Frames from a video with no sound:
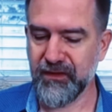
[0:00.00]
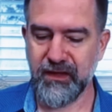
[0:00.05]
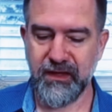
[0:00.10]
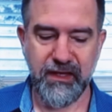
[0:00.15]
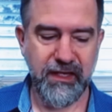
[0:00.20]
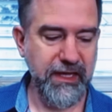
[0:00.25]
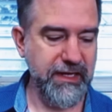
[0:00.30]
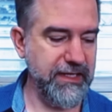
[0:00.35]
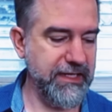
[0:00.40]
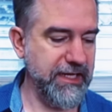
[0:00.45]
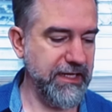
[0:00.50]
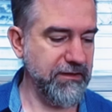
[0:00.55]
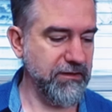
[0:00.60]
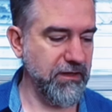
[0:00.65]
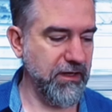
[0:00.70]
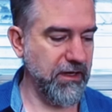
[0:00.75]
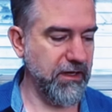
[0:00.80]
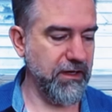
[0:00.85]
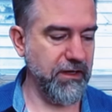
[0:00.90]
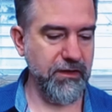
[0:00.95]
And again,
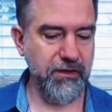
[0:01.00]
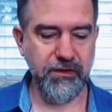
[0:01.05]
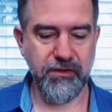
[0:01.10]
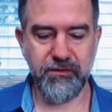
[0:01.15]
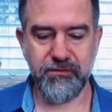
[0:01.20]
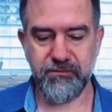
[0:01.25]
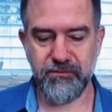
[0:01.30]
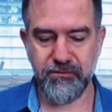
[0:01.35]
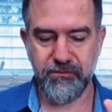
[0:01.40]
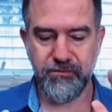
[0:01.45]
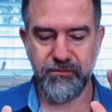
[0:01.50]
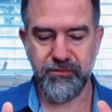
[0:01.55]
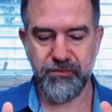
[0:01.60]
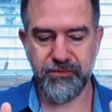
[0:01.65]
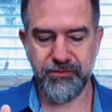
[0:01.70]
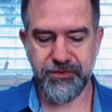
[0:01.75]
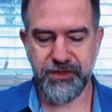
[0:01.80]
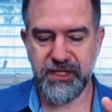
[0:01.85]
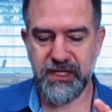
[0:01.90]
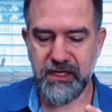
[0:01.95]

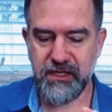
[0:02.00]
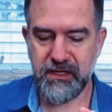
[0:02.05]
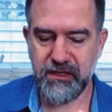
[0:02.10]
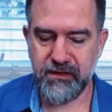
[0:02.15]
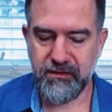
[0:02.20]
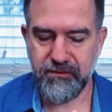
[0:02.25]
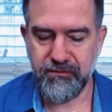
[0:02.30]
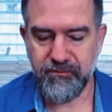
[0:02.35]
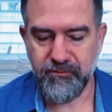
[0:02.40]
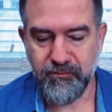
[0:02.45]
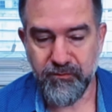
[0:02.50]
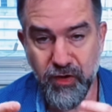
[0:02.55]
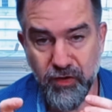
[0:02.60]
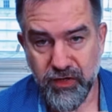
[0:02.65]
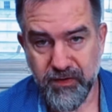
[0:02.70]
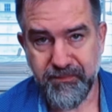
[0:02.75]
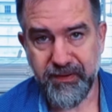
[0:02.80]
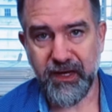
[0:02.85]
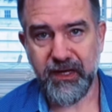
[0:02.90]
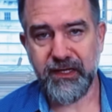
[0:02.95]
the mocha
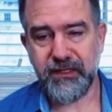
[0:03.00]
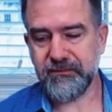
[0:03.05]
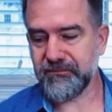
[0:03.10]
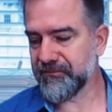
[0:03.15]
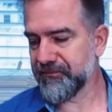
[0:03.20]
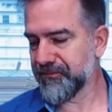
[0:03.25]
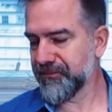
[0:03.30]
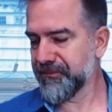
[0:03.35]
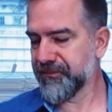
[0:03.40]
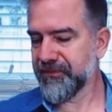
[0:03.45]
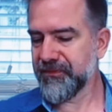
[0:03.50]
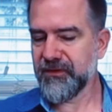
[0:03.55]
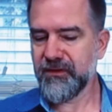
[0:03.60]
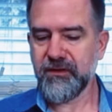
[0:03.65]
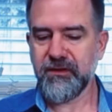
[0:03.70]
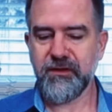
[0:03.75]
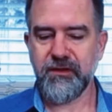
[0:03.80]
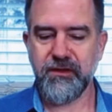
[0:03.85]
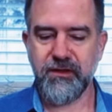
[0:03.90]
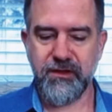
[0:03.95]
pot,
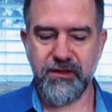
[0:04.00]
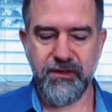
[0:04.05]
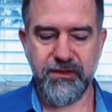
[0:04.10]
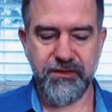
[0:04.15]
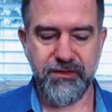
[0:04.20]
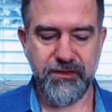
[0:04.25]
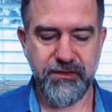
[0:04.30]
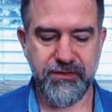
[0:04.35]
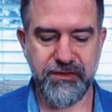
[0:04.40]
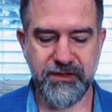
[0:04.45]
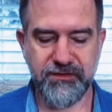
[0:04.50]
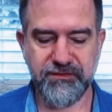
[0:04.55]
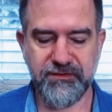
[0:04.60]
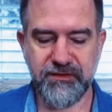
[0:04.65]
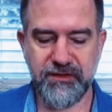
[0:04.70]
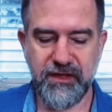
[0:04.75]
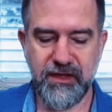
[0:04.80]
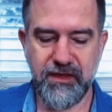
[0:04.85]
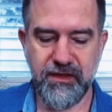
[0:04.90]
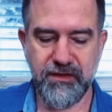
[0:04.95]
this
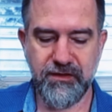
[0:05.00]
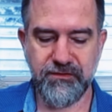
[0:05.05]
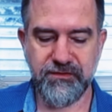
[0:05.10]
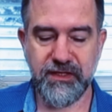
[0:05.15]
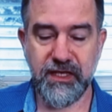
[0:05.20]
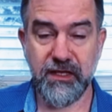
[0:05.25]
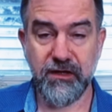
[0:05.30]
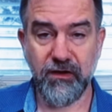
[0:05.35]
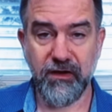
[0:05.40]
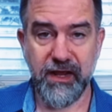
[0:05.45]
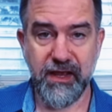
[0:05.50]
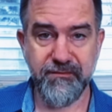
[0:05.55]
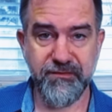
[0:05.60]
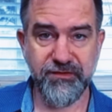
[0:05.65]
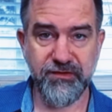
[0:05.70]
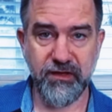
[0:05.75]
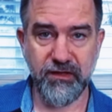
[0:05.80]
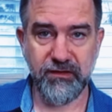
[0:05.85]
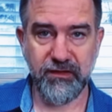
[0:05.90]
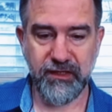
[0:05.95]
is in our
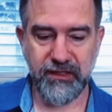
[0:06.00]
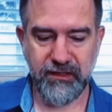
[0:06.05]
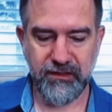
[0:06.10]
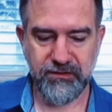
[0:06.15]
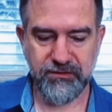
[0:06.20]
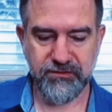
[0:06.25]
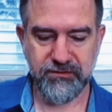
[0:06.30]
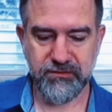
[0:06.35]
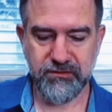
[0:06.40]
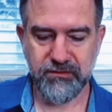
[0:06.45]
Amazon links,